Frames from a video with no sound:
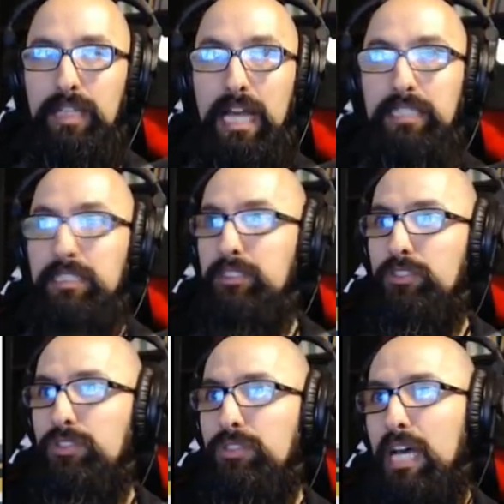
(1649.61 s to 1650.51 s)

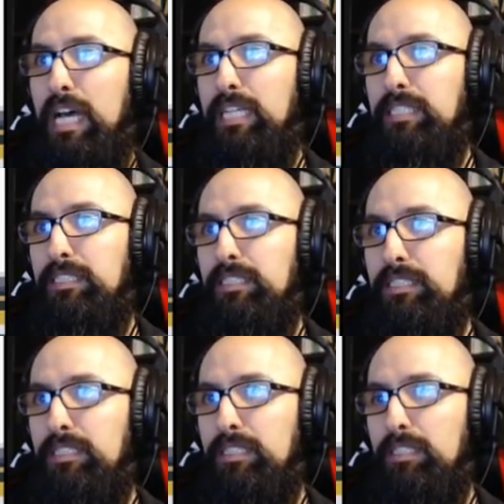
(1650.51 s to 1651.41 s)
That's,
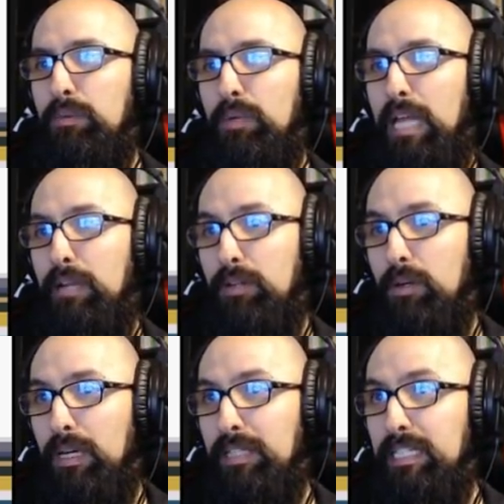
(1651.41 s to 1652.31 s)
that's, well, I don't
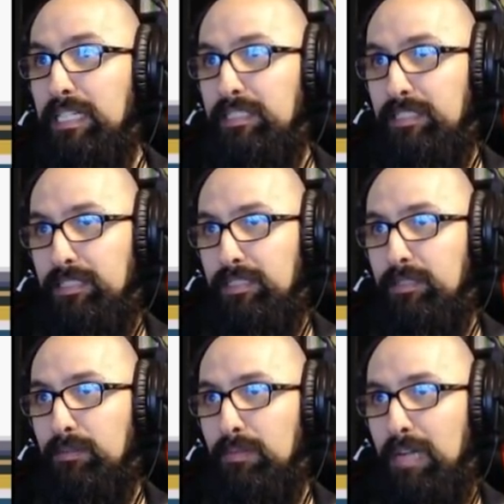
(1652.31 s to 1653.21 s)
know. I think it's
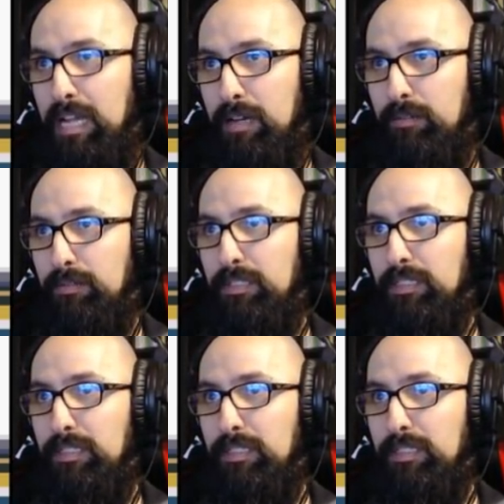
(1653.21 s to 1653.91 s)
ground.